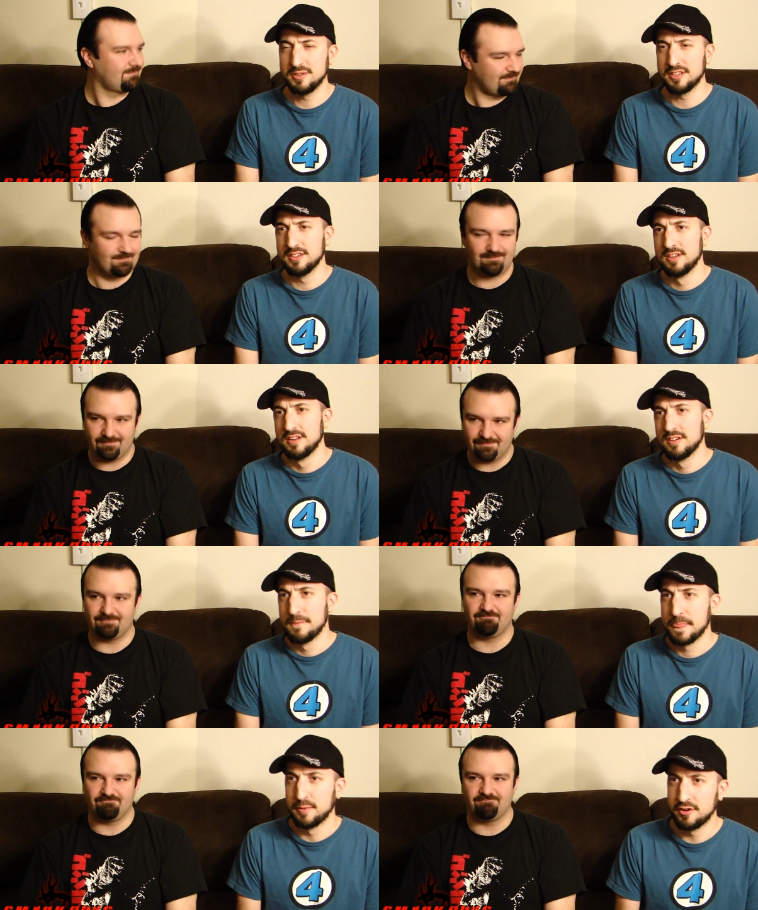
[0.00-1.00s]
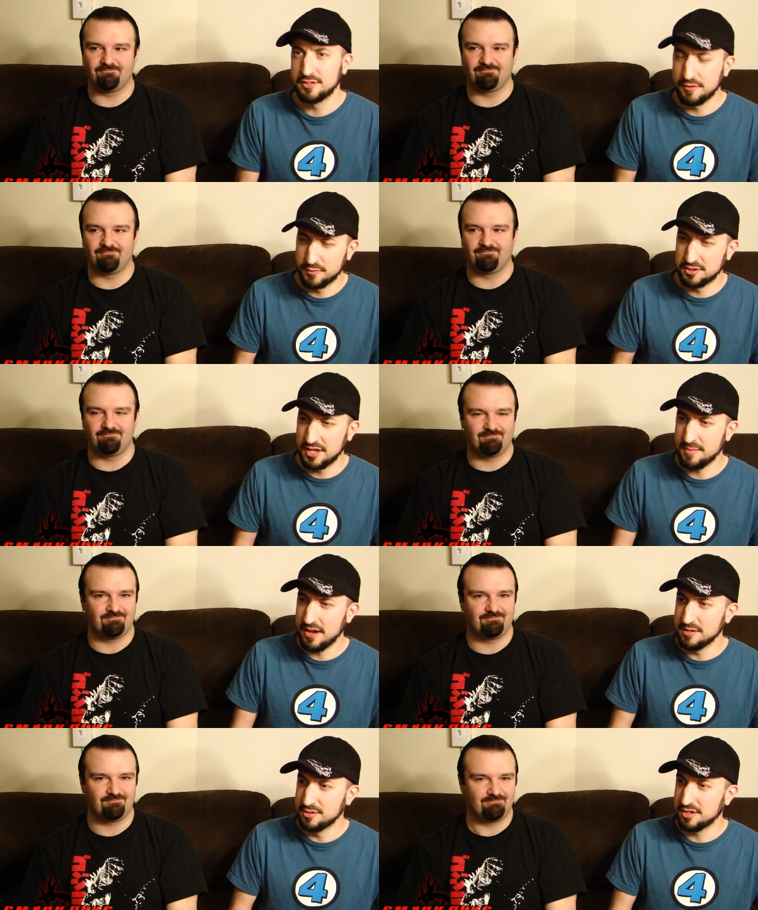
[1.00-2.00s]
Speaker 1: like when Undertaker first came
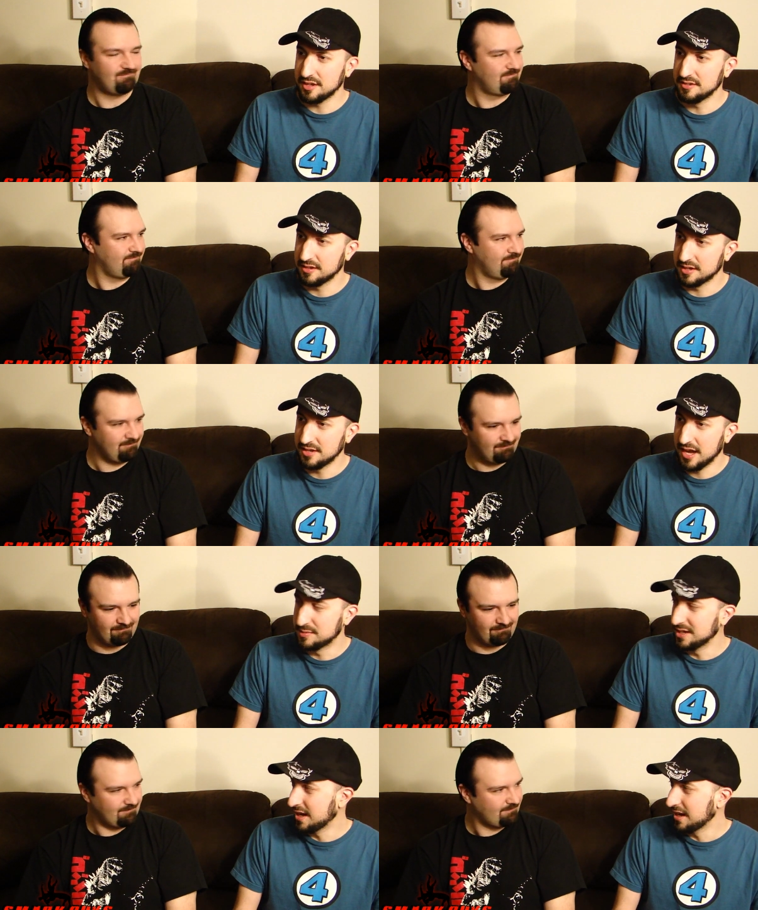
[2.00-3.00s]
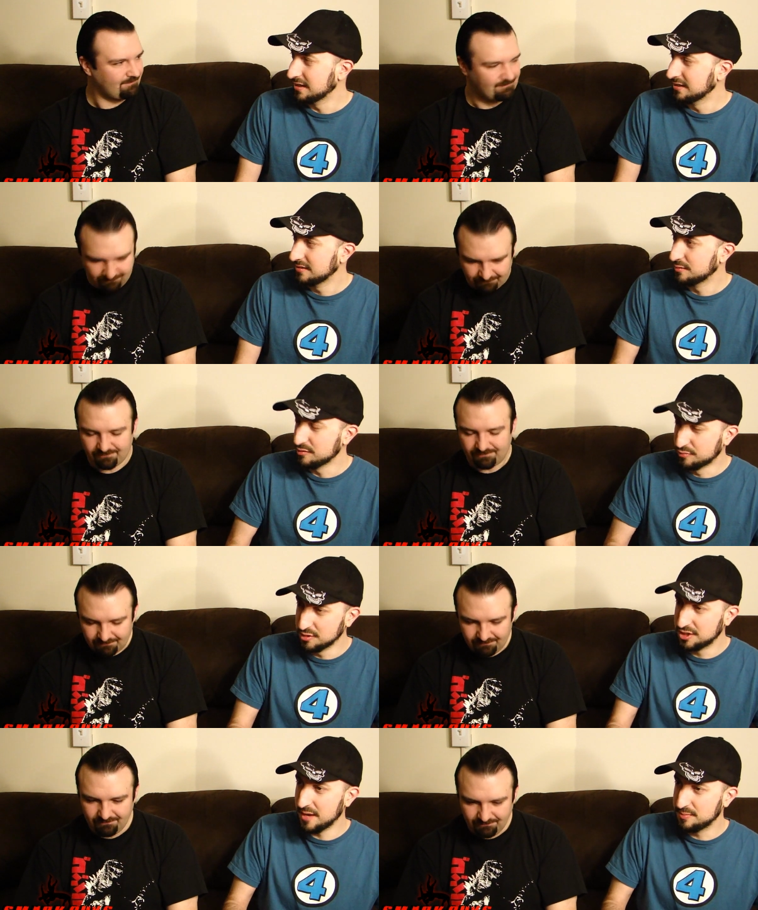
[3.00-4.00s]
out, he was like a like a top guy. He, when he
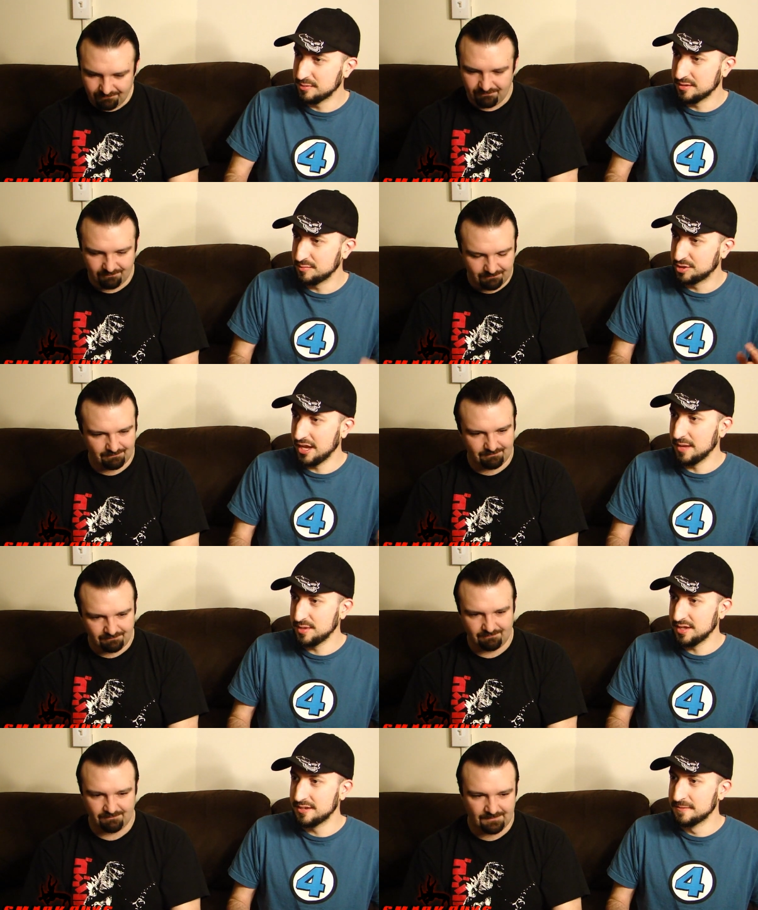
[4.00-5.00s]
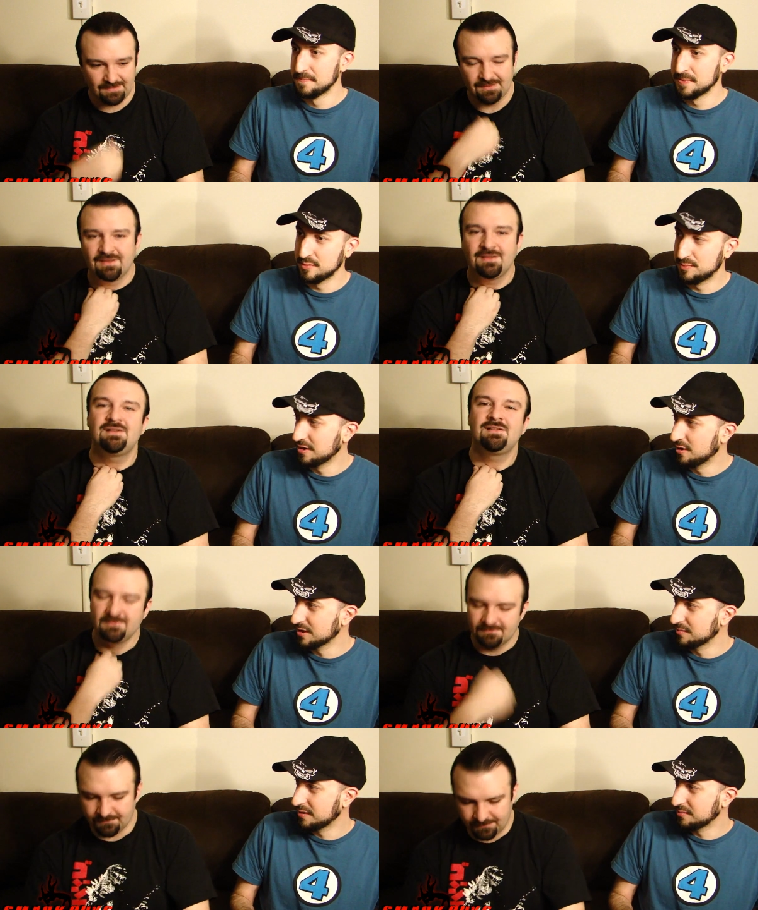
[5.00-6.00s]
rose up, he became champion and beat
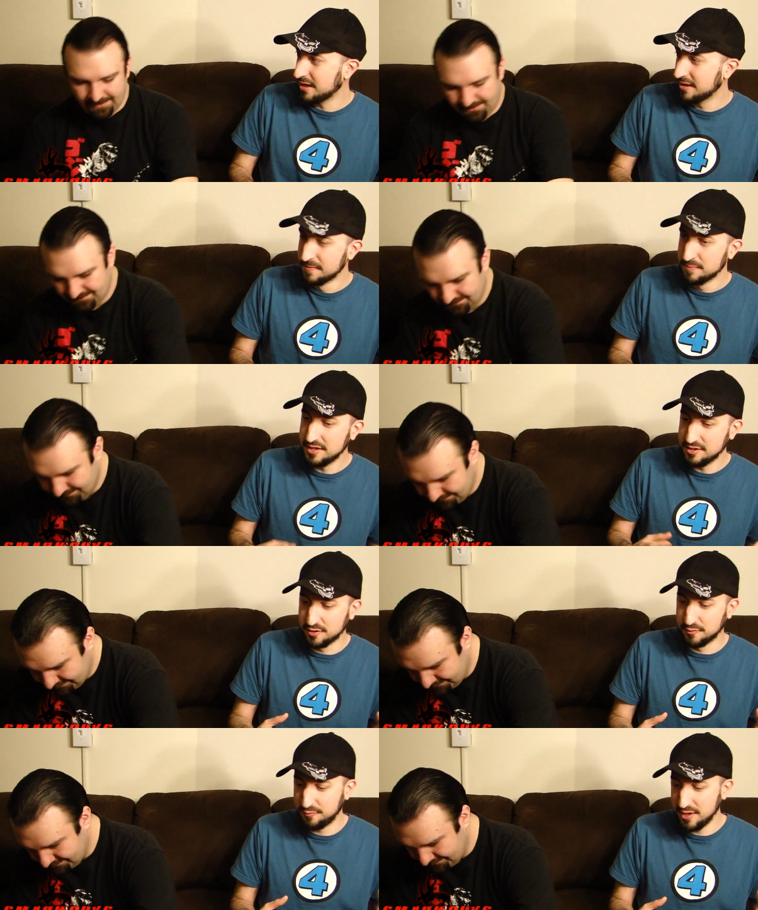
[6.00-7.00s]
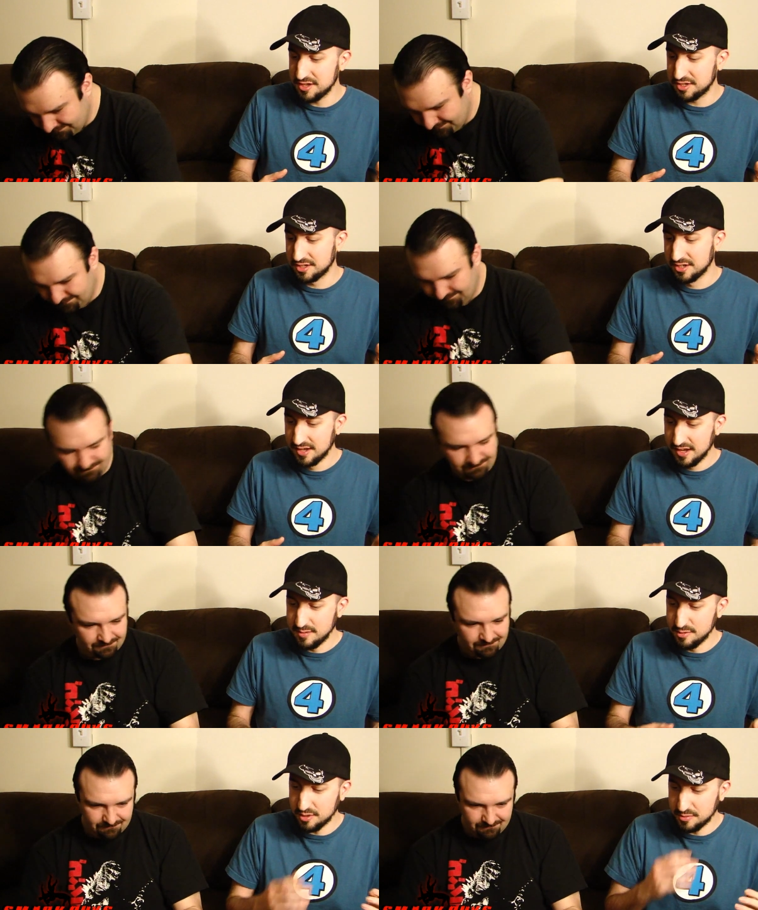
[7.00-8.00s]
Hogan, blah blah. Right. Then he turned face, and
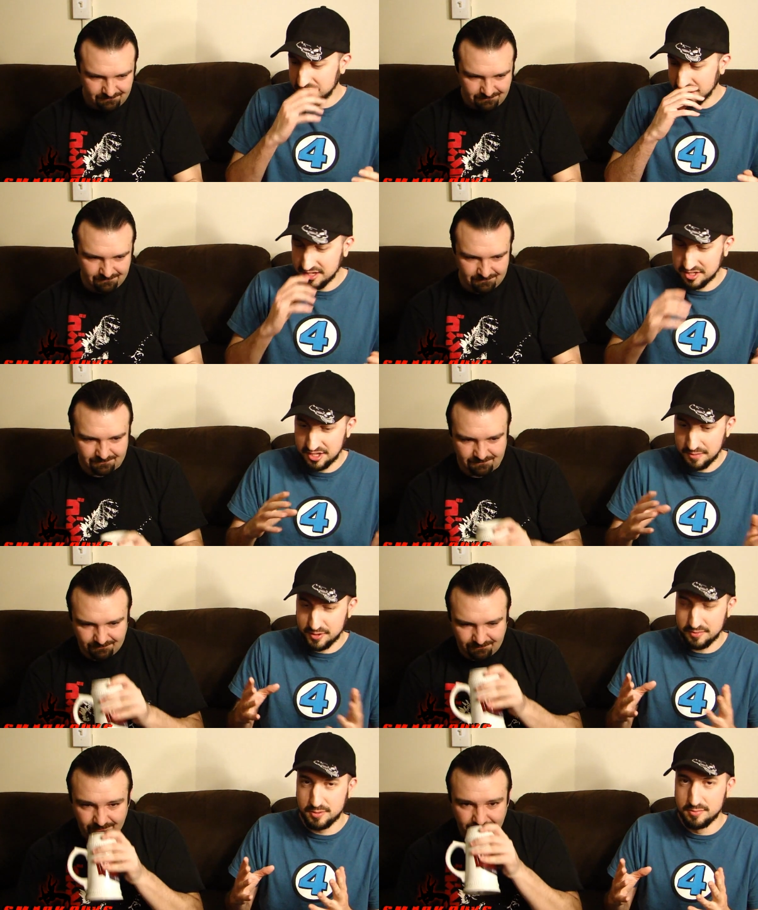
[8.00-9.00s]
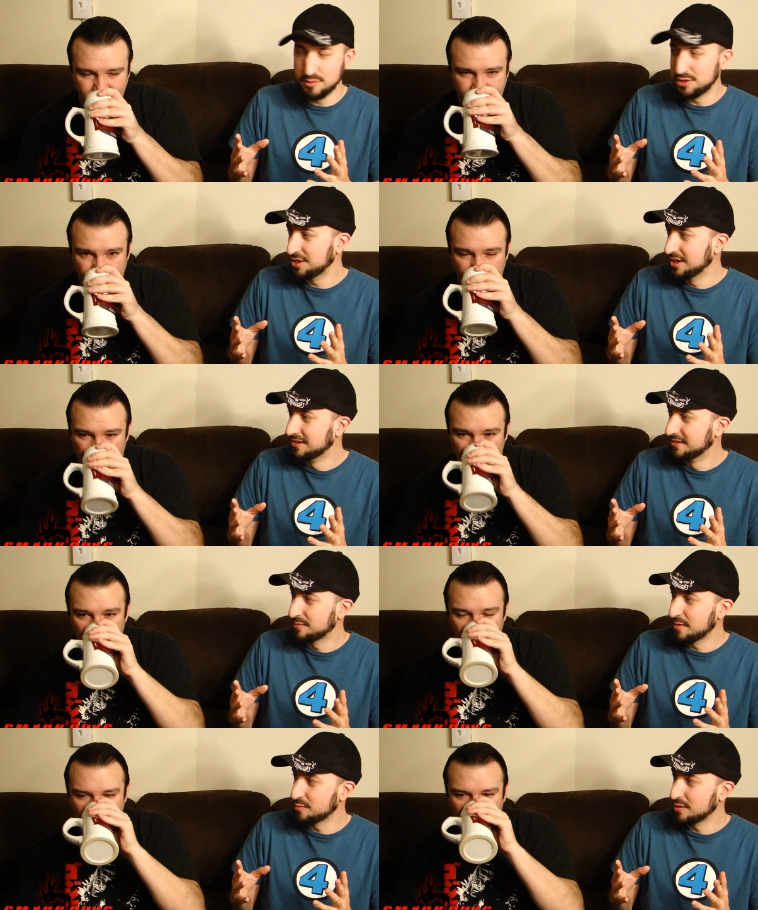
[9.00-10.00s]
he was almost like in his separate promotion
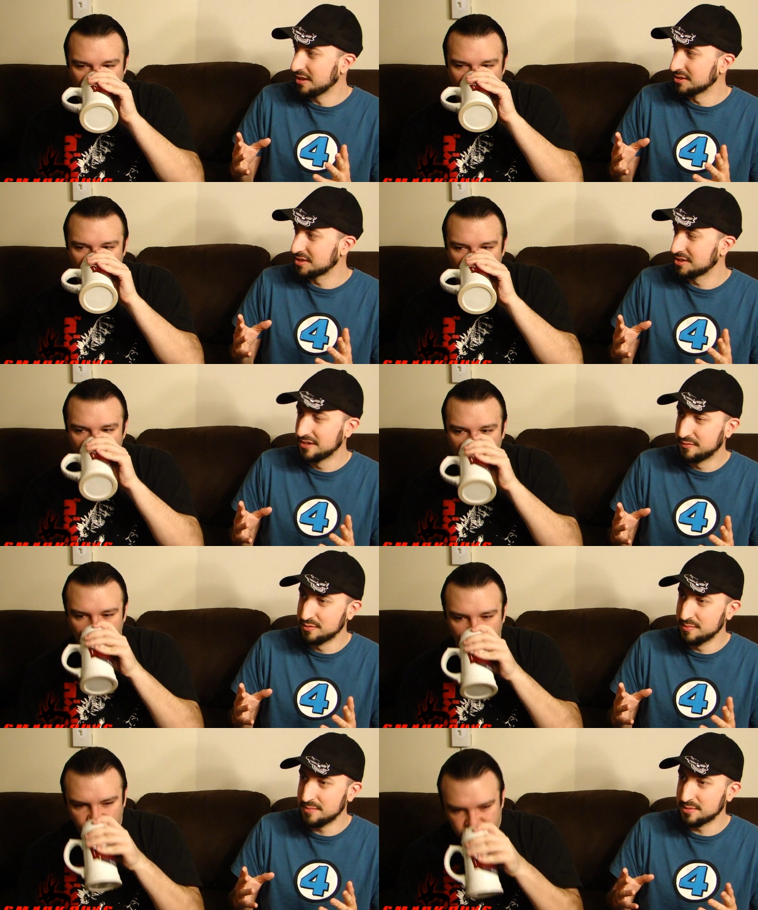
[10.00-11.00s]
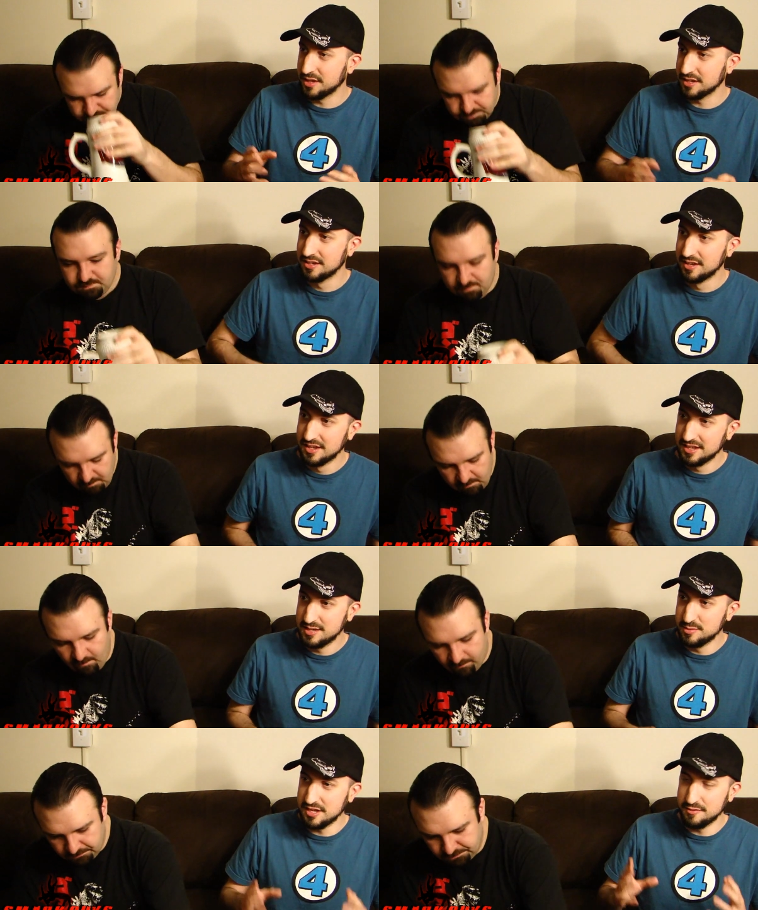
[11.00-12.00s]
from everyone else. If you remember, like
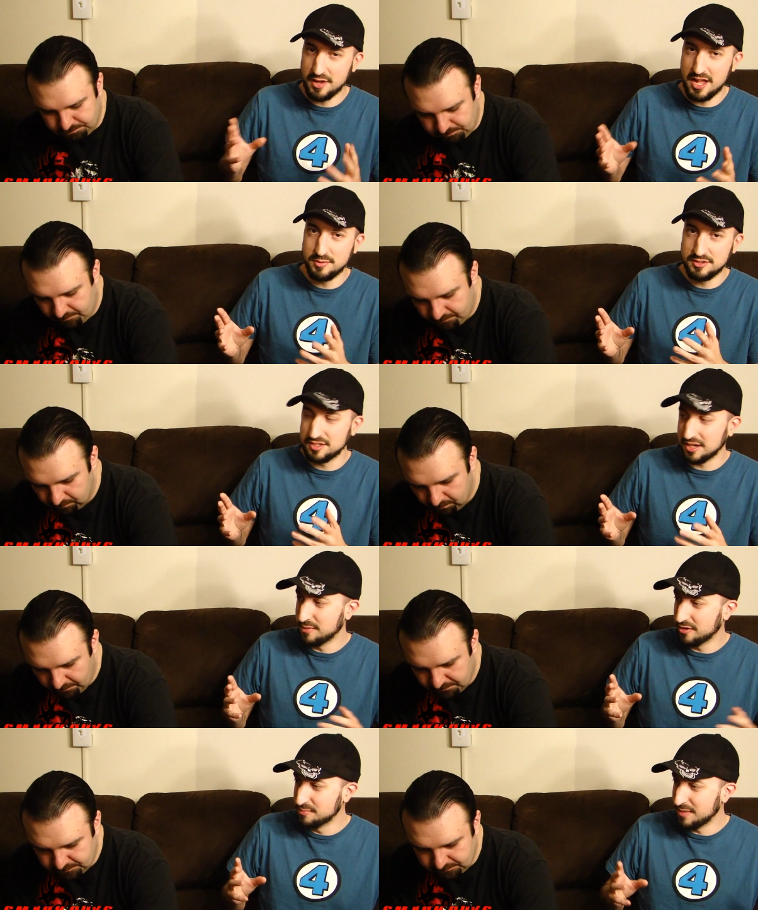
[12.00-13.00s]
he would get involved with these like other